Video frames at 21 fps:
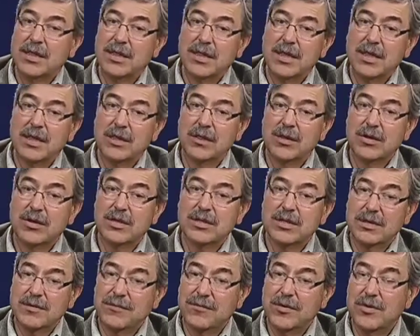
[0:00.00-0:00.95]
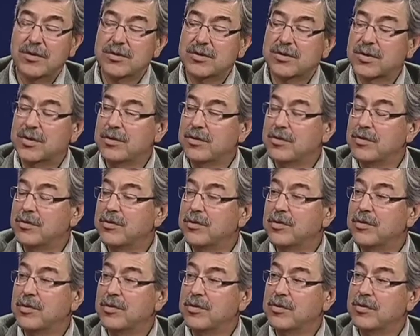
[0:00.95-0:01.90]
that looks at folks
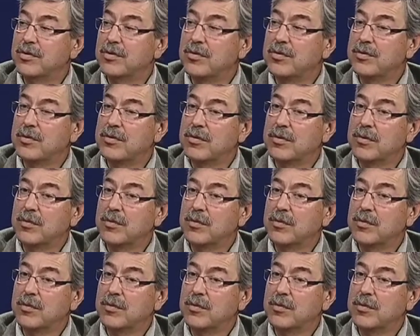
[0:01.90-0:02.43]
who